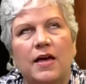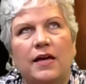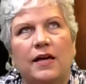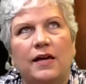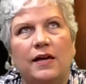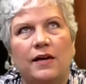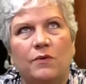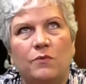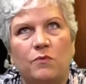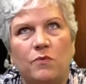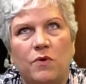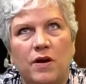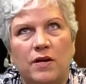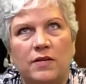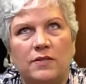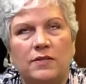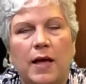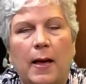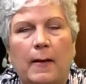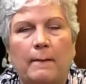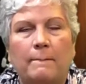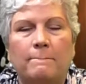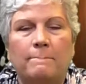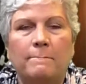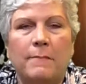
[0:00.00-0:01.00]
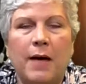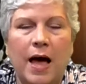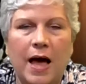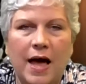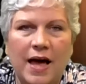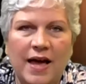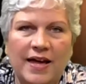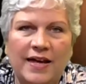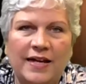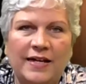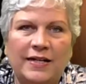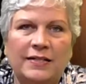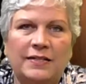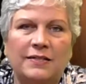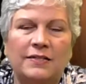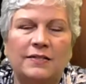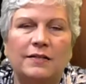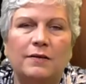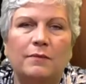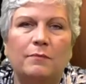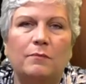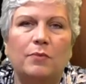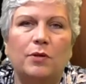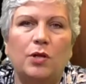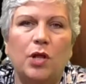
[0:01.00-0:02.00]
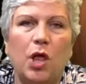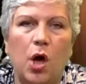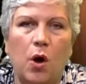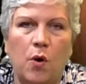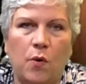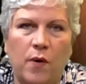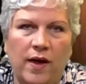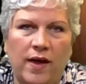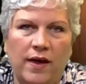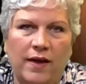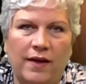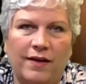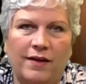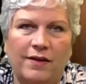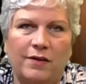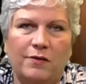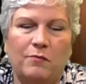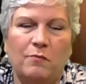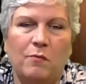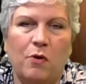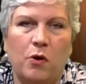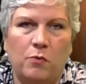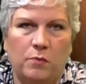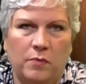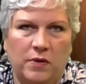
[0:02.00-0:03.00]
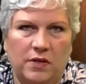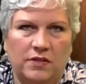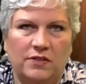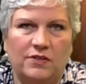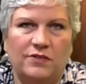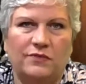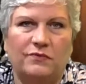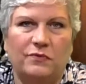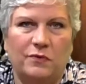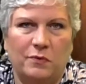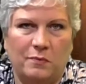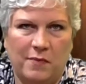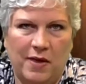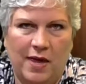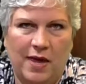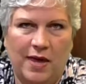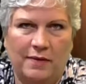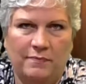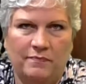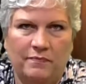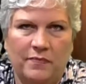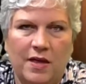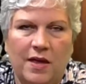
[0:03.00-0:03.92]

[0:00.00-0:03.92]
it was a mind blowing moment for me.